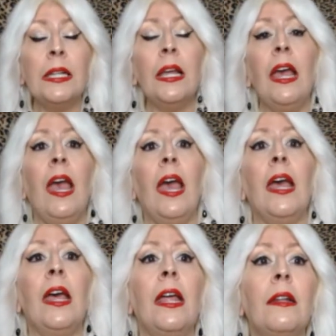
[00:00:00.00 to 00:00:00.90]

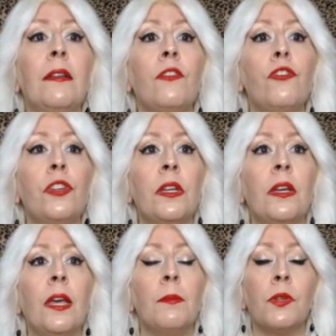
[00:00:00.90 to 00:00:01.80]
And she keeps her
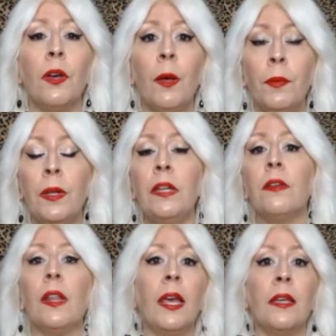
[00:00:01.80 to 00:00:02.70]
company till I guess
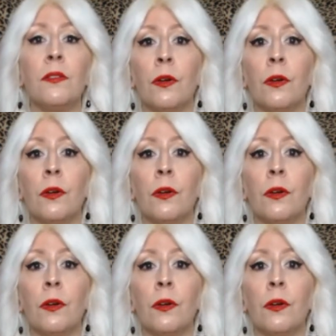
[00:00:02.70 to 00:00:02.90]
her